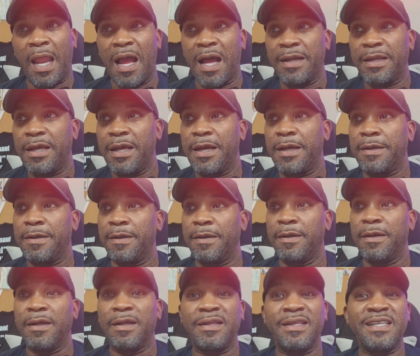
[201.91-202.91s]
I did.
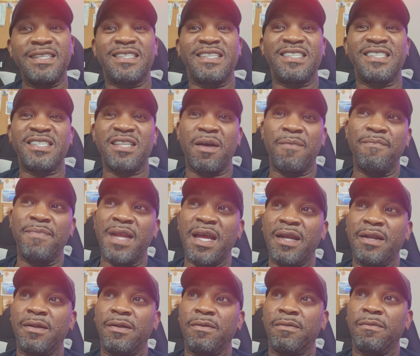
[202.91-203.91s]
This is something
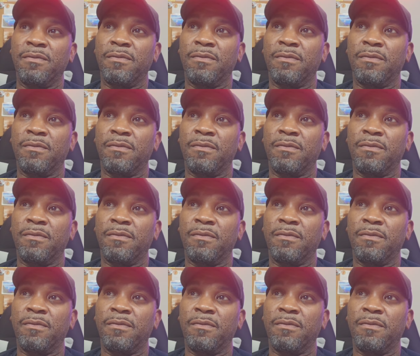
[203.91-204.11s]
that